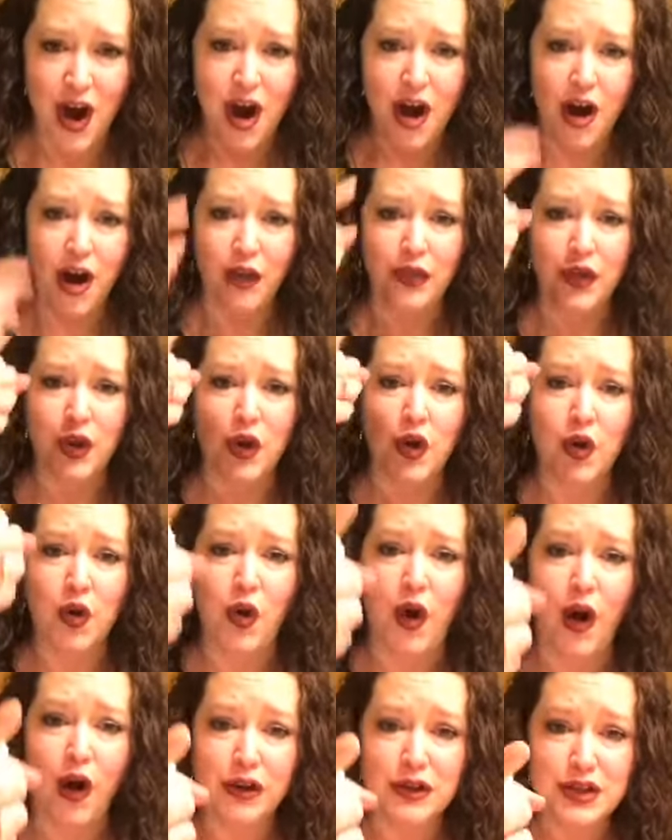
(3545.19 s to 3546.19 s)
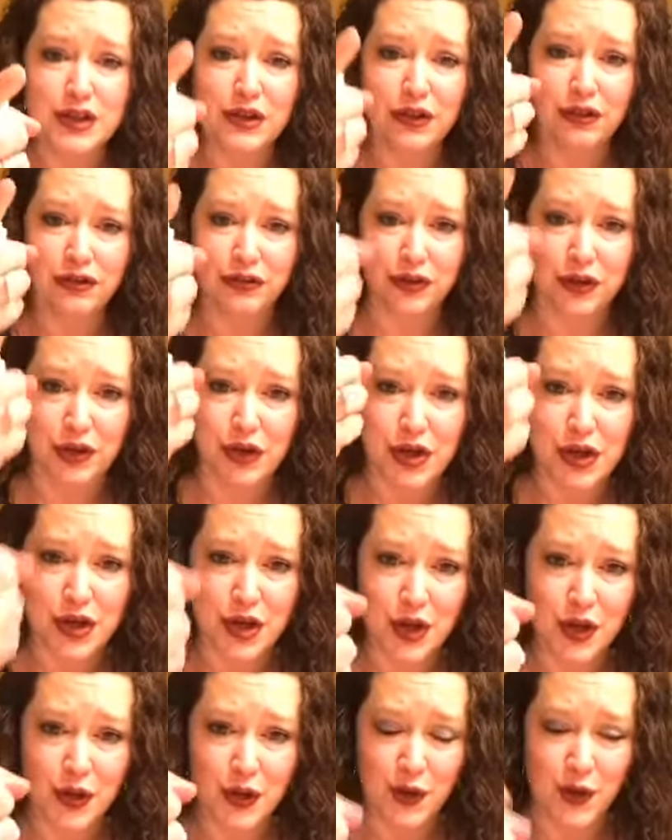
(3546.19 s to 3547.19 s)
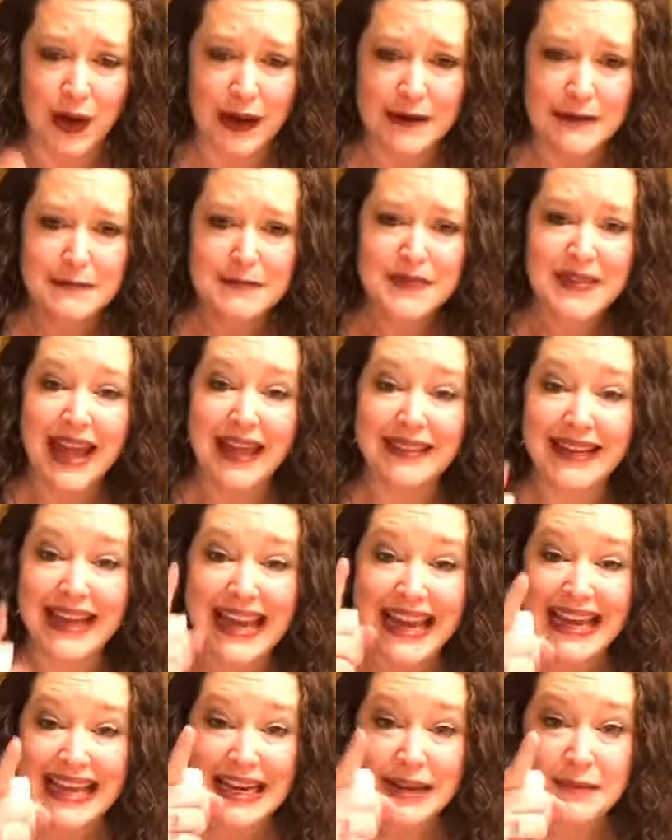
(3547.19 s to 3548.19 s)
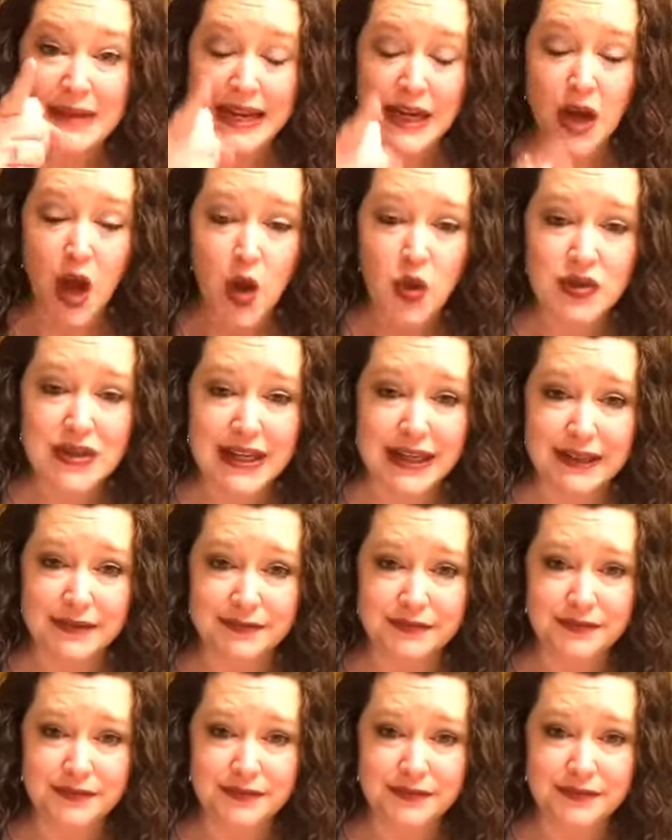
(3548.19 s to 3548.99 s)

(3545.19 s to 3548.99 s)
on the cross for you, and the enemy knows it.